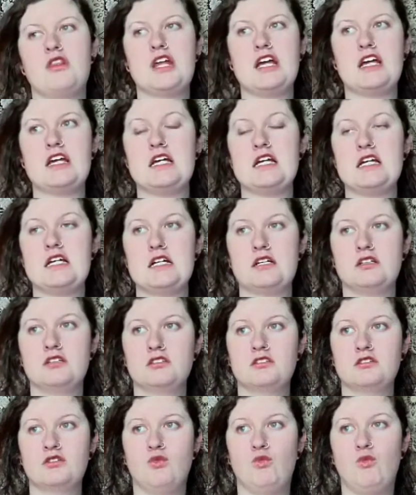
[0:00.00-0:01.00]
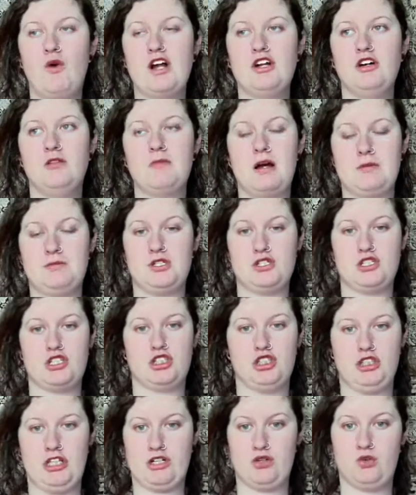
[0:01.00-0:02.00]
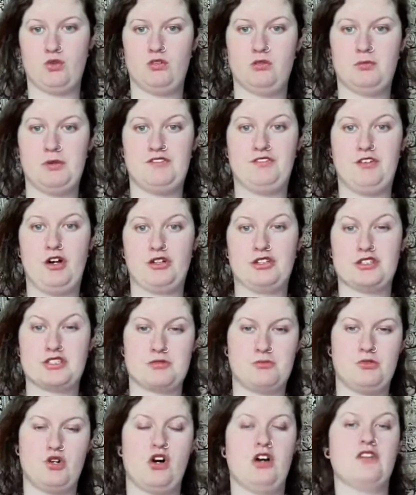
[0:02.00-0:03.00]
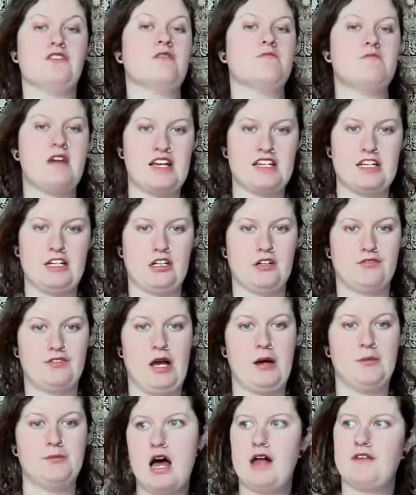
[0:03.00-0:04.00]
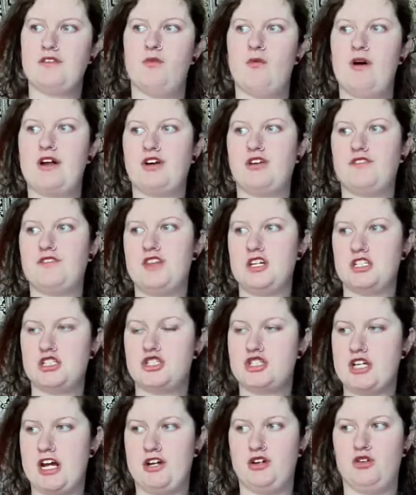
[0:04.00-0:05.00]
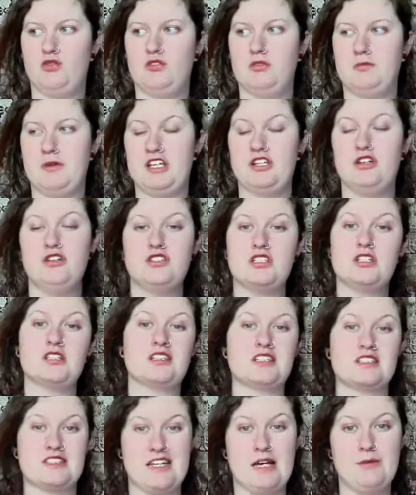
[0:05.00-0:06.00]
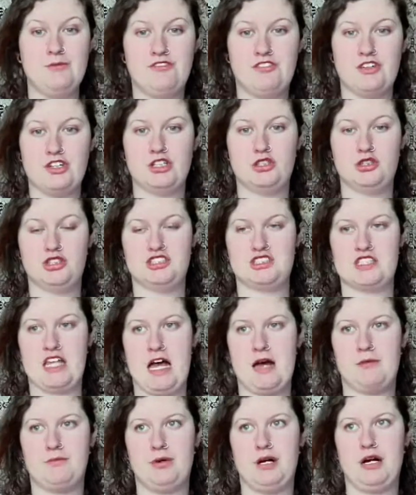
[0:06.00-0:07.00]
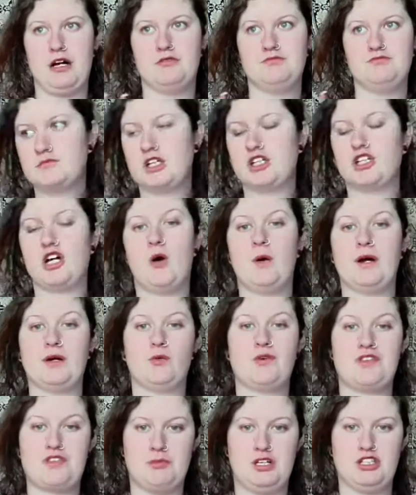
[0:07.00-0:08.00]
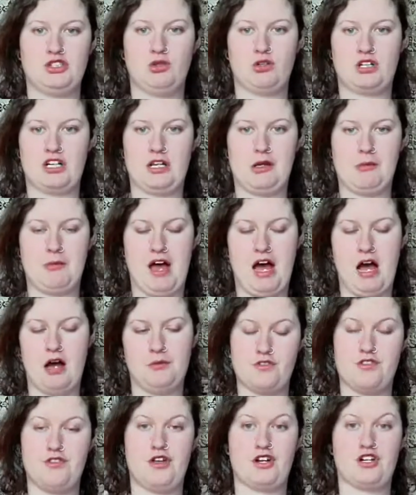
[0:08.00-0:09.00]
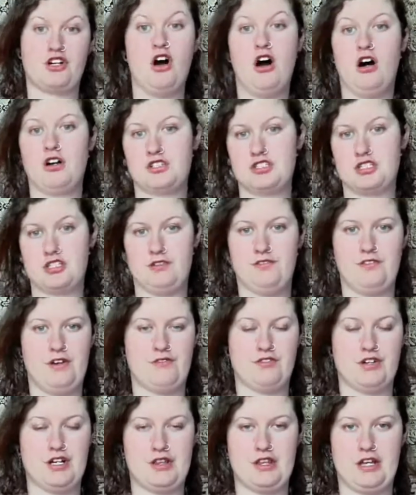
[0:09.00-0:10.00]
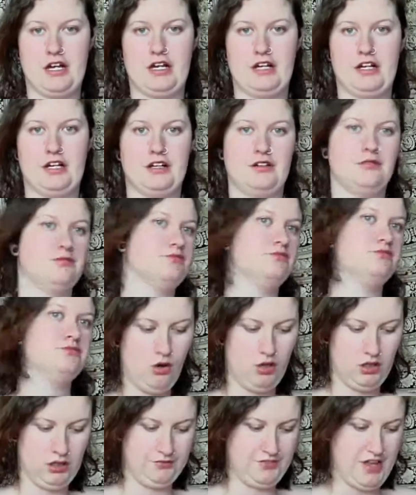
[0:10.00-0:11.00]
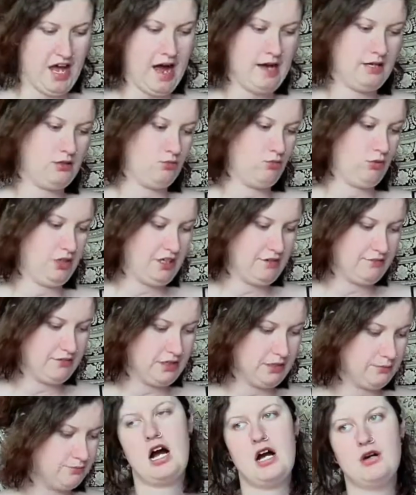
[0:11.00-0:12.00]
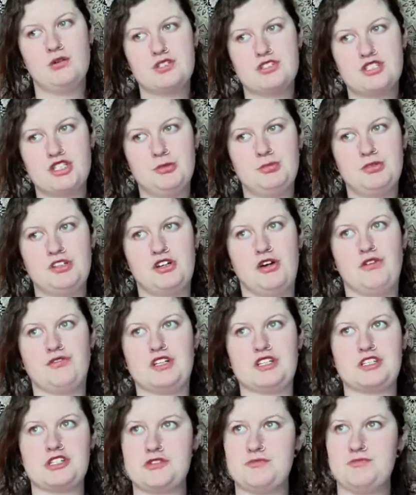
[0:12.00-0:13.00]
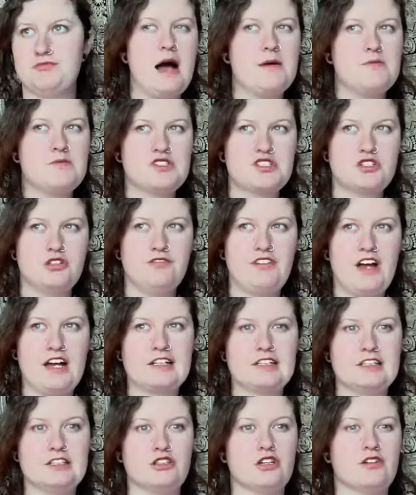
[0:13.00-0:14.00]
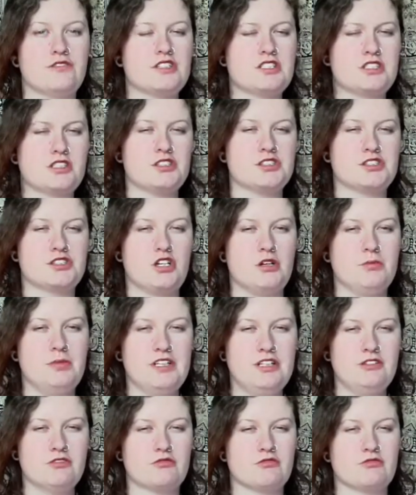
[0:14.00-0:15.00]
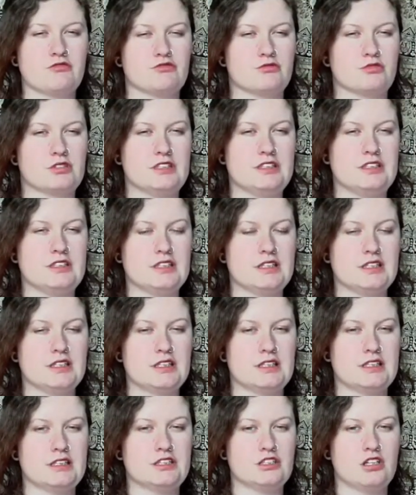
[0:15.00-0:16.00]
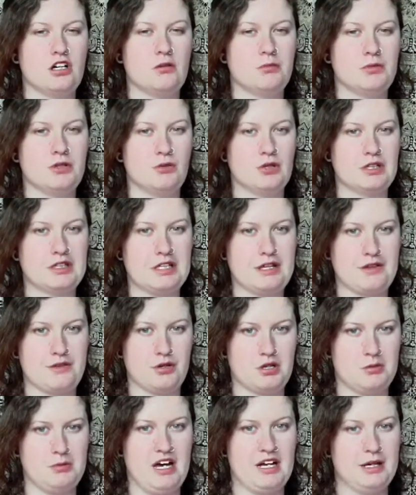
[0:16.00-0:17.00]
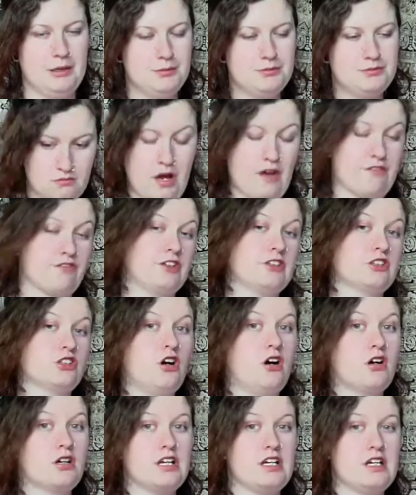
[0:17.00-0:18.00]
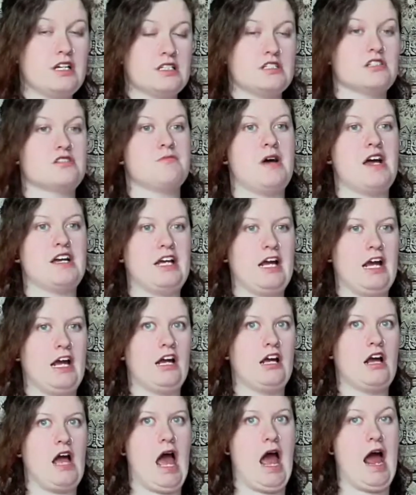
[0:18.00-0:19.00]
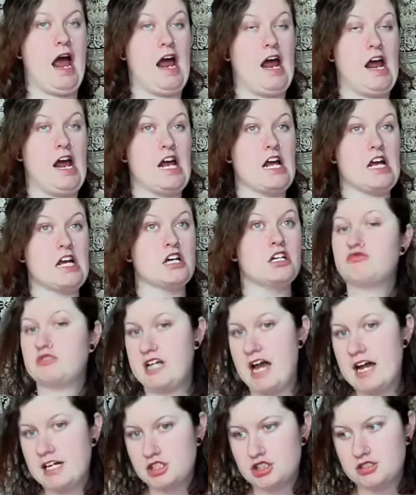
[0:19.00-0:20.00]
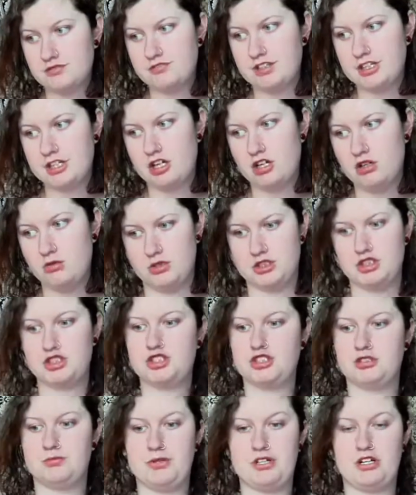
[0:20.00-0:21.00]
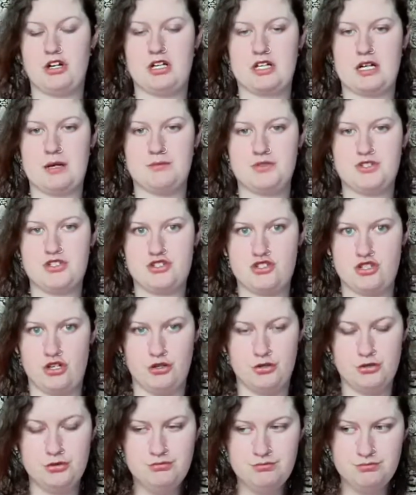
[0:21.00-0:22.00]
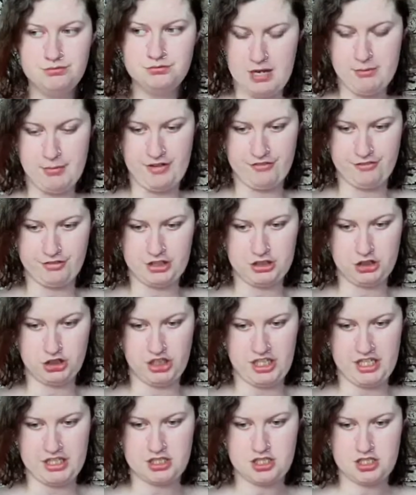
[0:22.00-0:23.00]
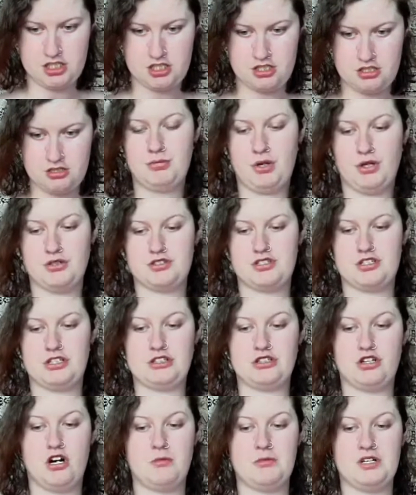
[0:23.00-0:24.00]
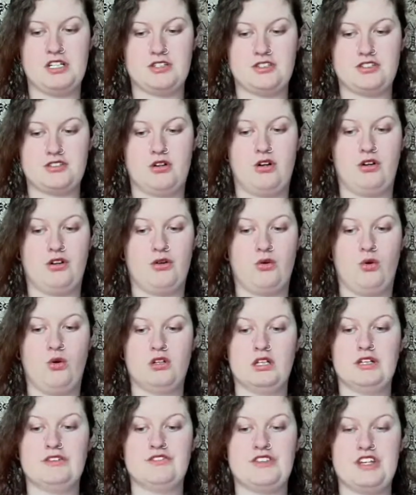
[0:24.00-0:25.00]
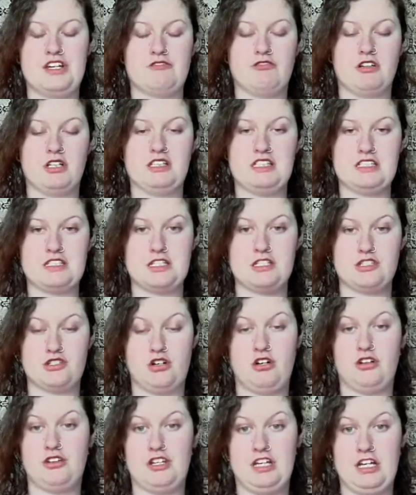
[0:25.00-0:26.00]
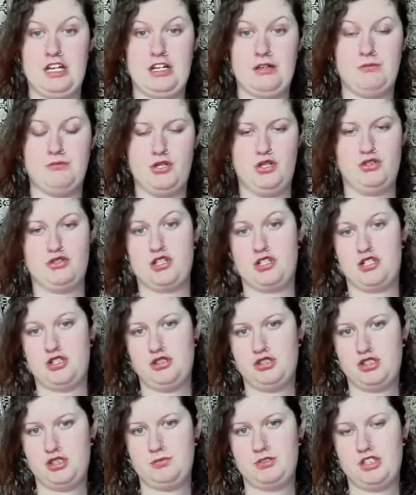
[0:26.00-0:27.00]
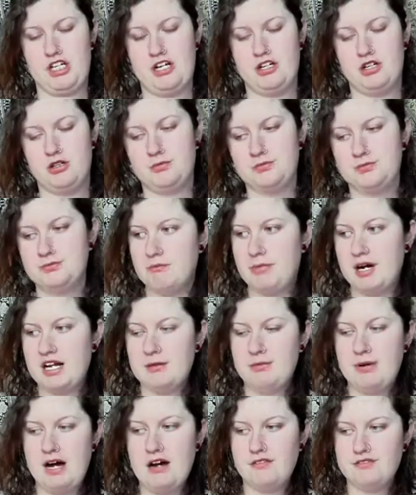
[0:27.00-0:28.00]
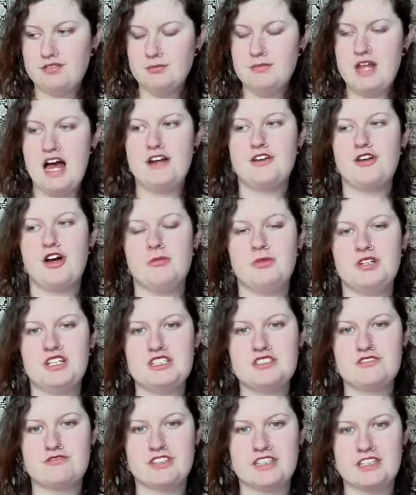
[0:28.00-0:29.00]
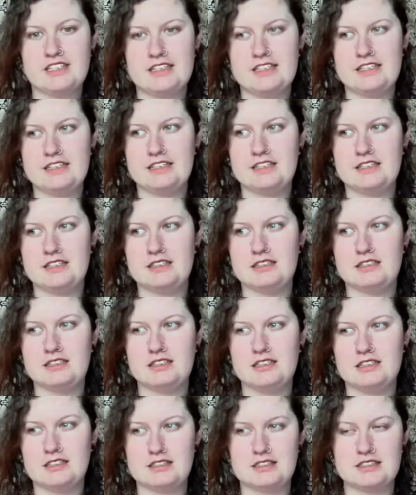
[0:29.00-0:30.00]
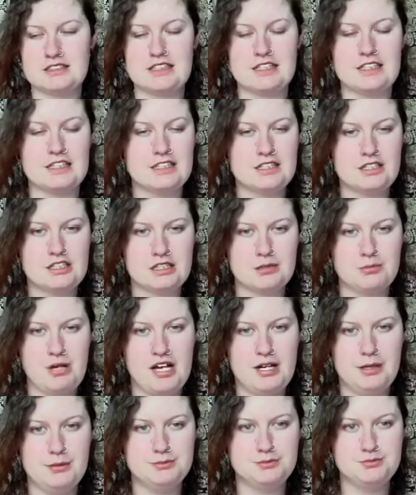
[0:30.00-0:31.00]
the one on my music channel will be focused more on the making of it, and the one on this channel will be using the same footage as that, but going with me talking about the cost of everything and all of that and whatever. I was super nervous. I'm still vaguely nervous because nobody really told me what they thought about it. My friend Connie is making a reaction video, which should be going up soon, and my friend Jess posted comments on all of the releases on the music YouTube channel. But apart from that, nobody's really said anything about it,